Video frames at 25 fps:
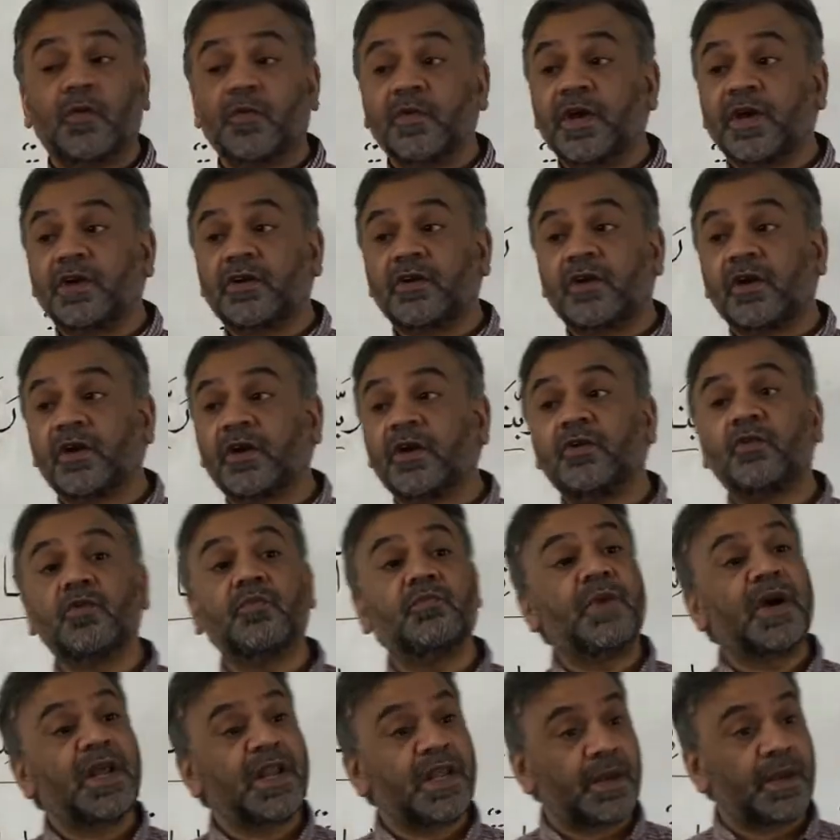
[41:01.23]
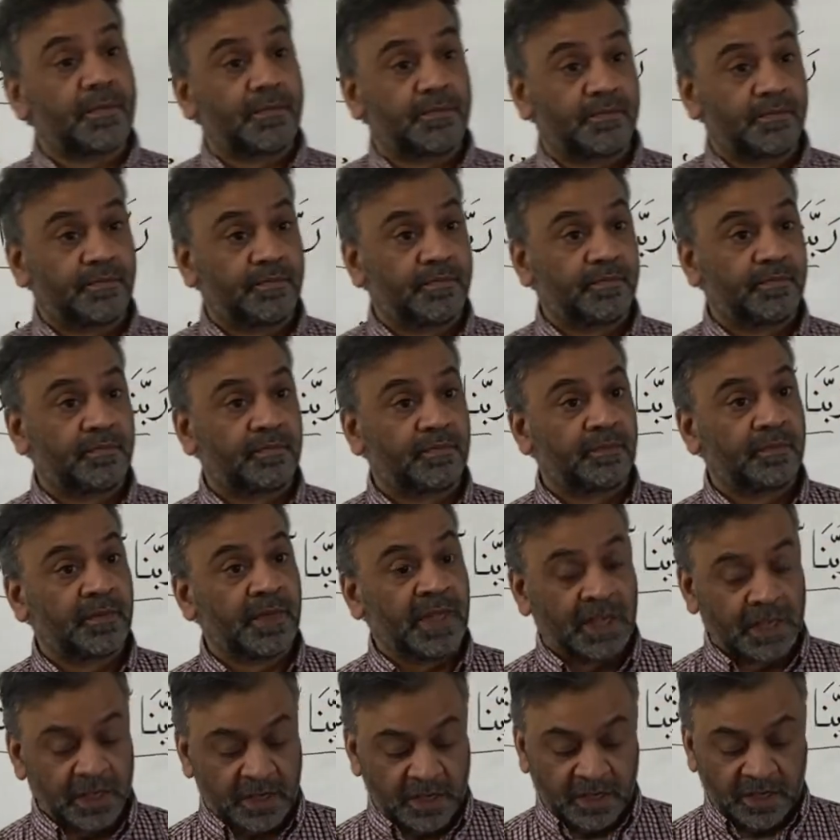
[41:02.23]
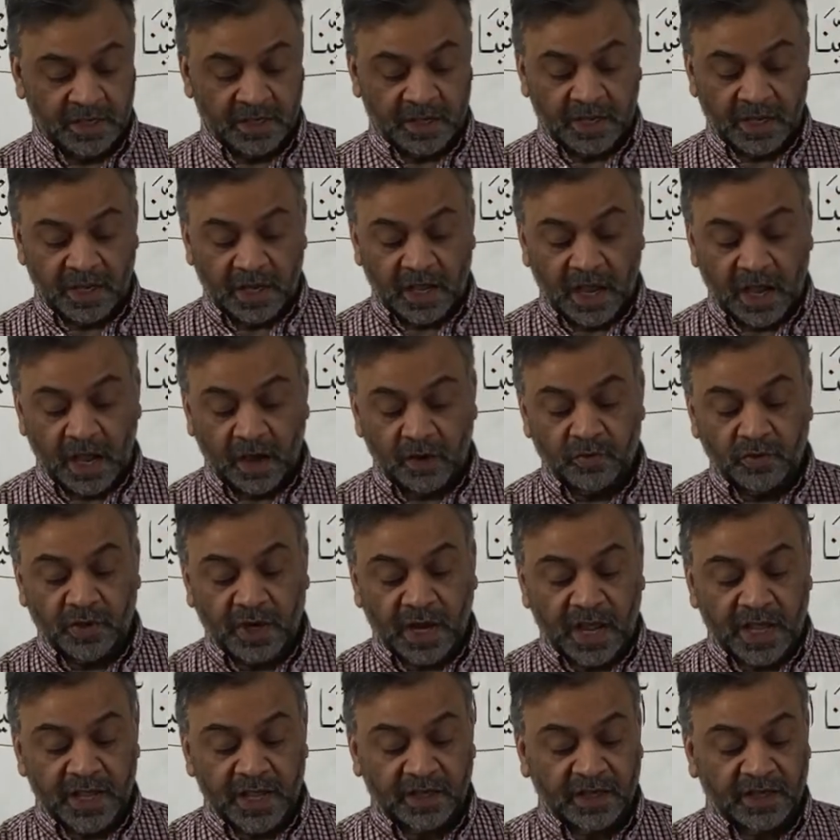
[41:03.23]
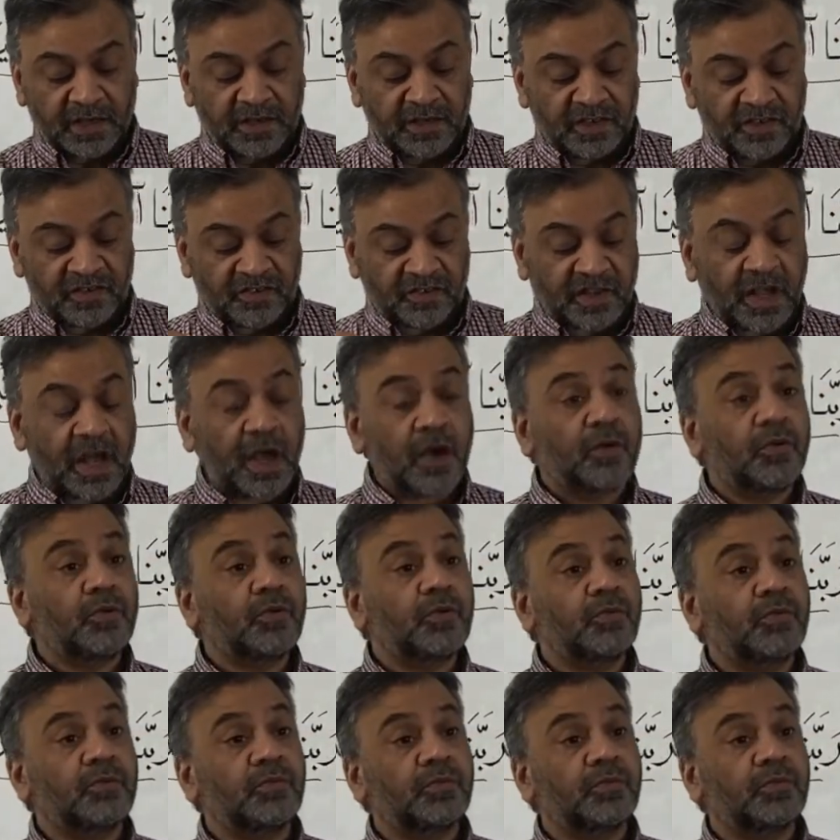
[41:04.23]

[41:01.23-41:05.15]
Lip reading: we are talking to Maryam. Aulaika nisa'u,